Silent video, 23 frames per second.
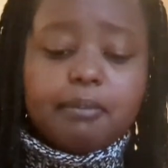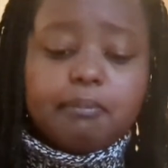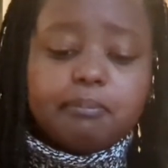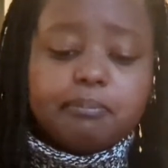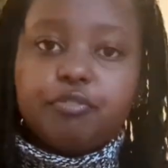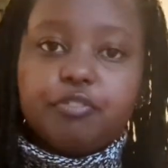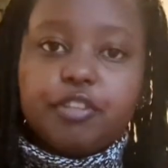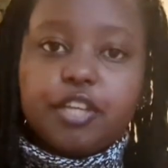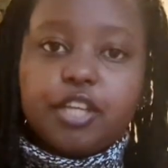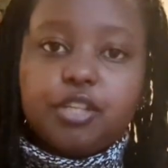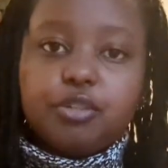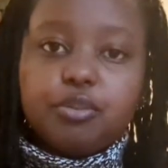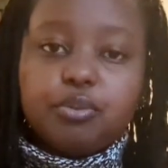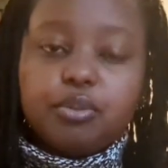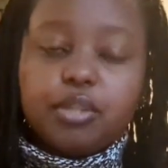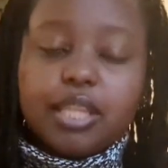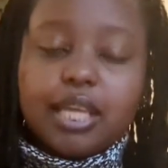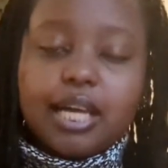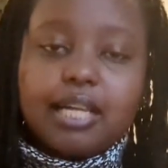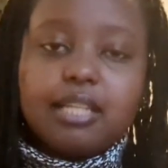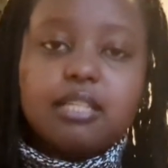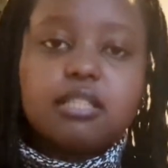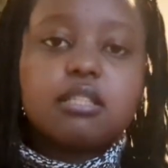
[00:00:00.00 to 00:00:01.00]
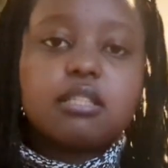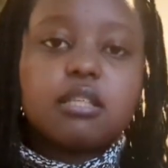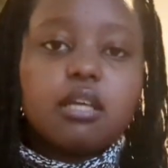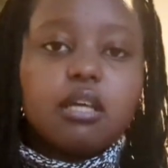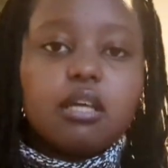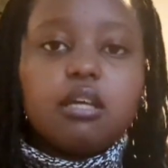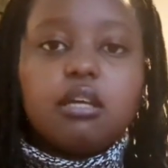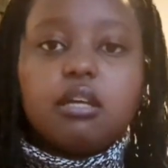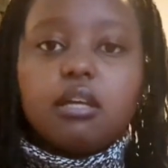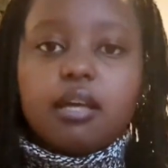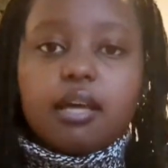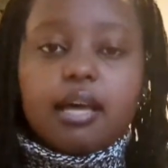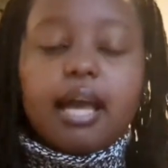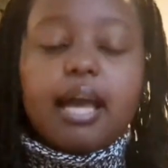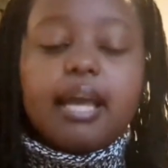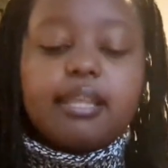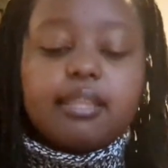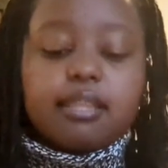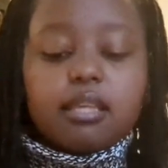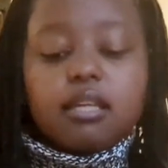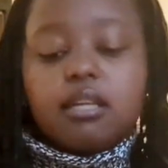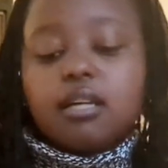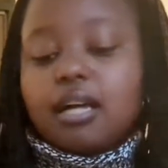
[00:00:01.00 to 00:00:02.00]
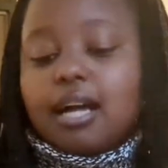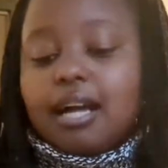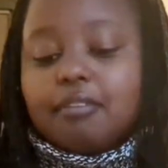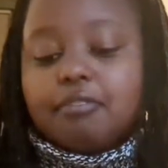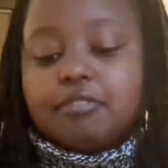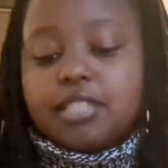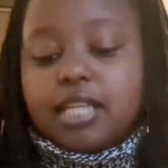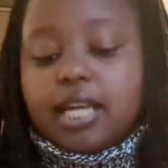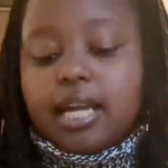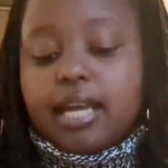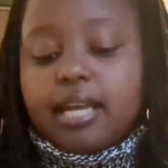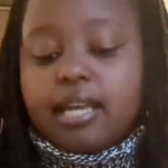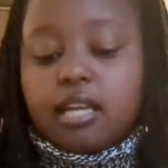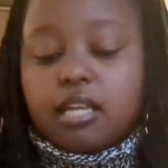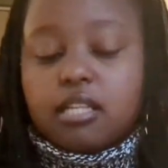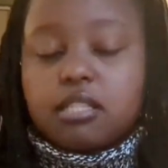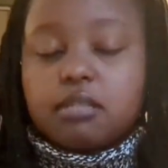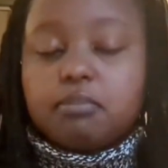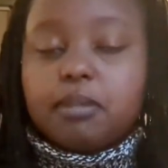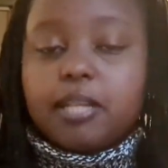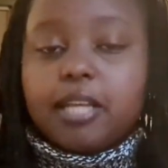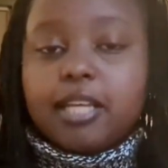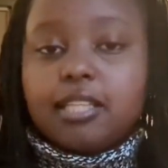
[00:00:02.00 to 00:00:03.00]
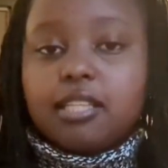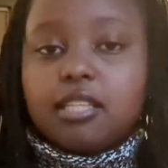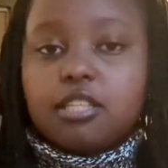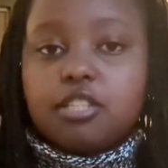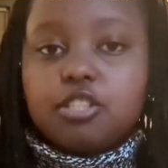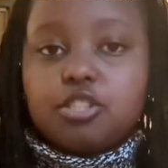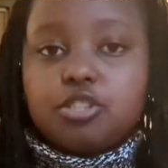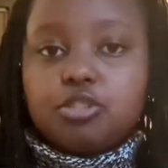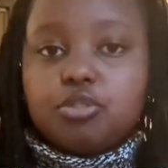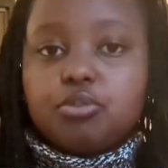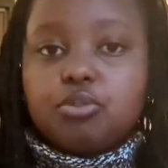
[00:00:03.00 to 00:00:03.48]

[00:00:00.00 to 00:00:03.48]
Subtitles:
if they do that, I think after I explain this,